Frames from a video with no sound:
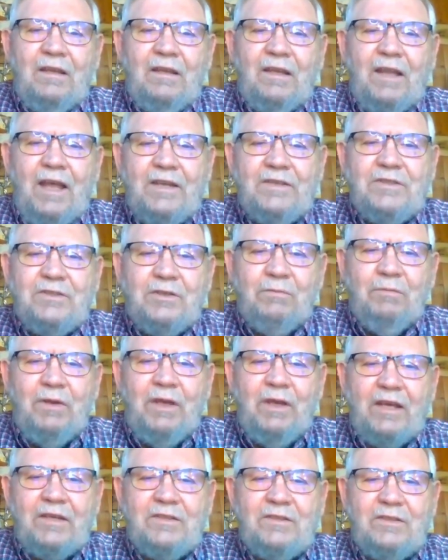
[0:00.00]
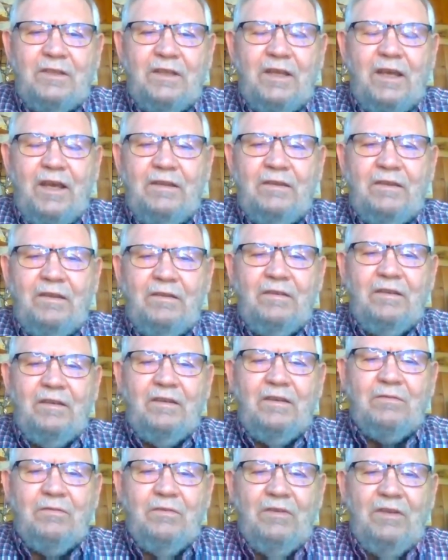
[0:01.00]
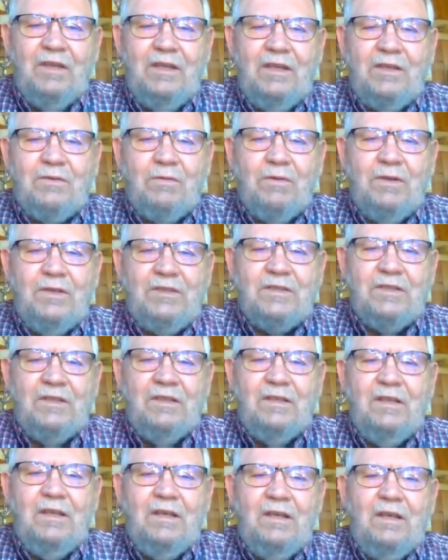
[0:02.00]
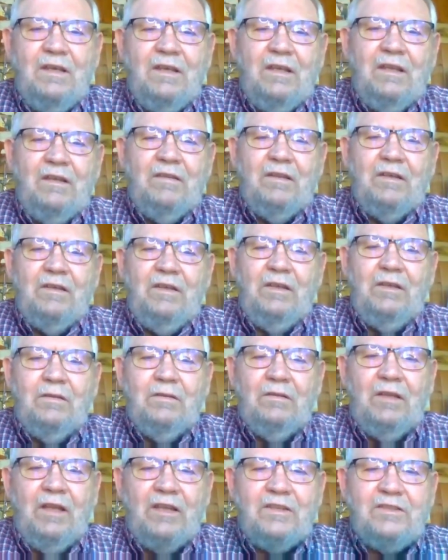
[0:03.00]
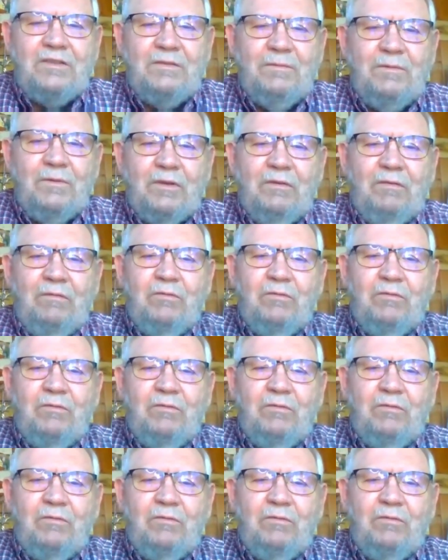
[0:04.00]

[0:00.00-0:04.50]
Last year we actually had the decrease in the yield estimate.